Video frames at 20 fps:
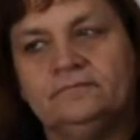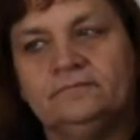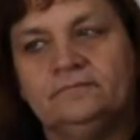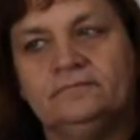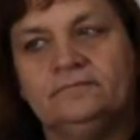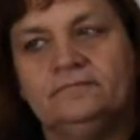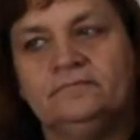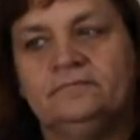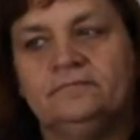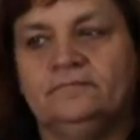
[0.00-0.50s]

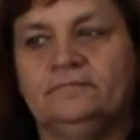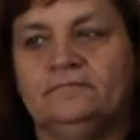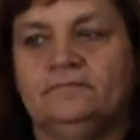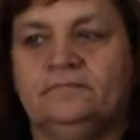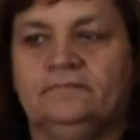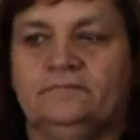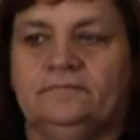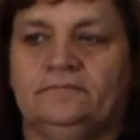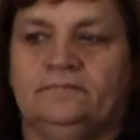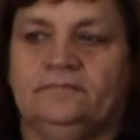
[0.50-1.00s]

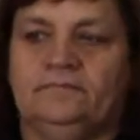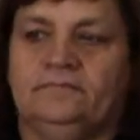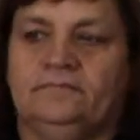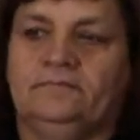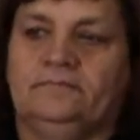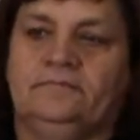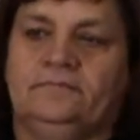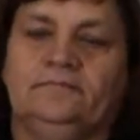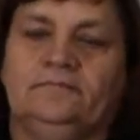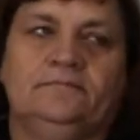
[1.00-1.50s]

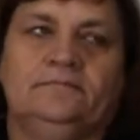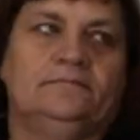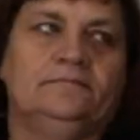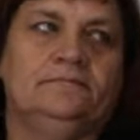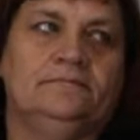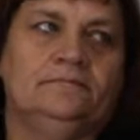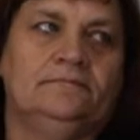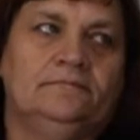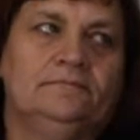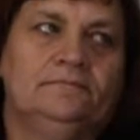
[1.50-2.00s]

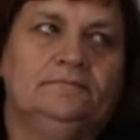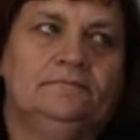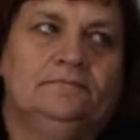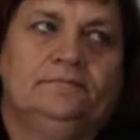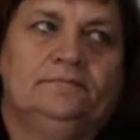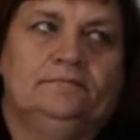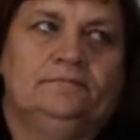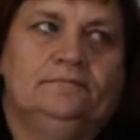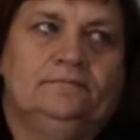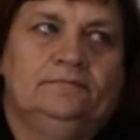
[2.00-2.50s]

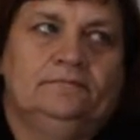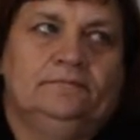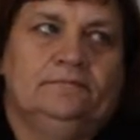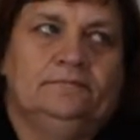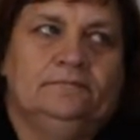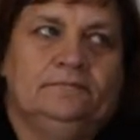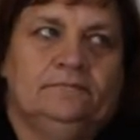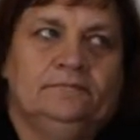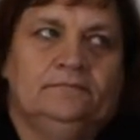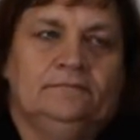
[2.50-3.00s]

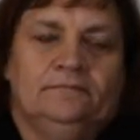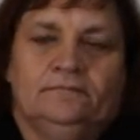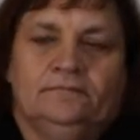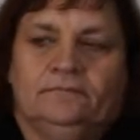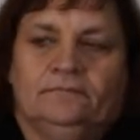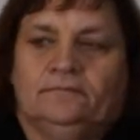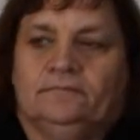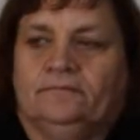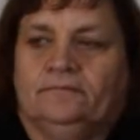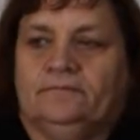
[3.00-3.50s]

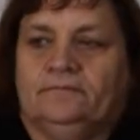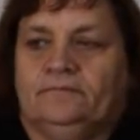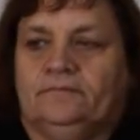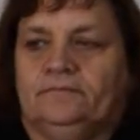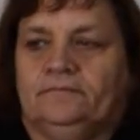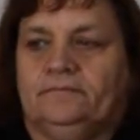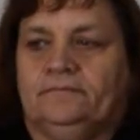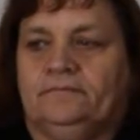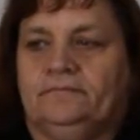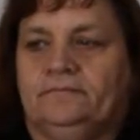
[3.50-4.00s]

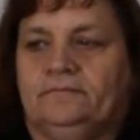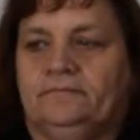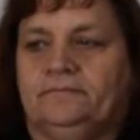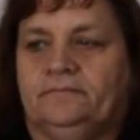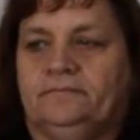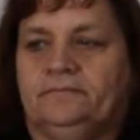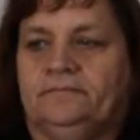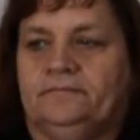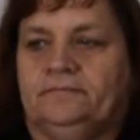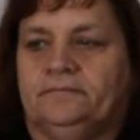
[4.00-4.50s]

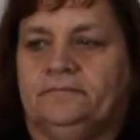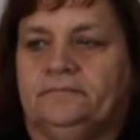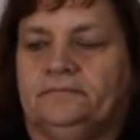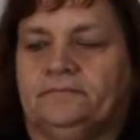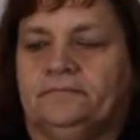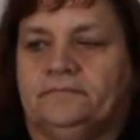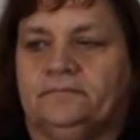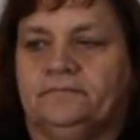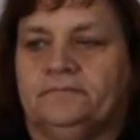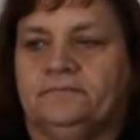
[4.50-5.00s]

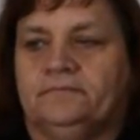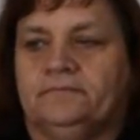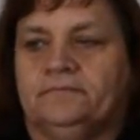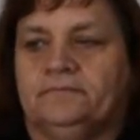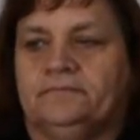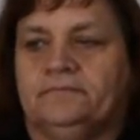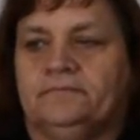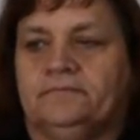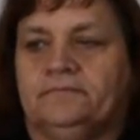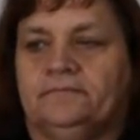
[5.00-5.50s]

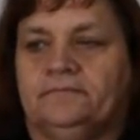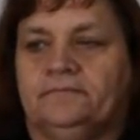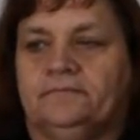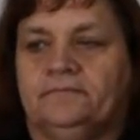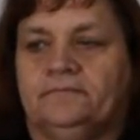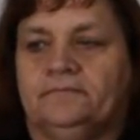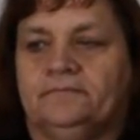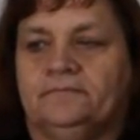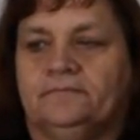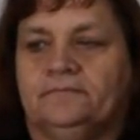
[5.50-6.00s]

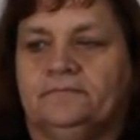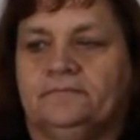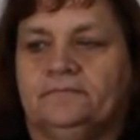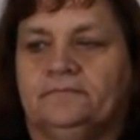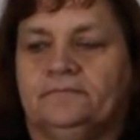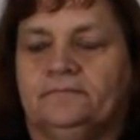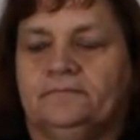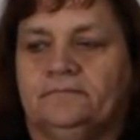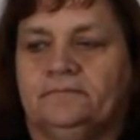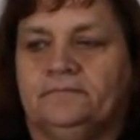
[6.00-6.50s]

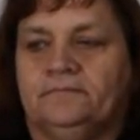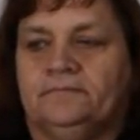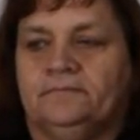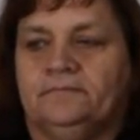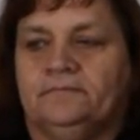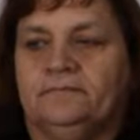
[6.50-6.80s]
The person shown says nothing.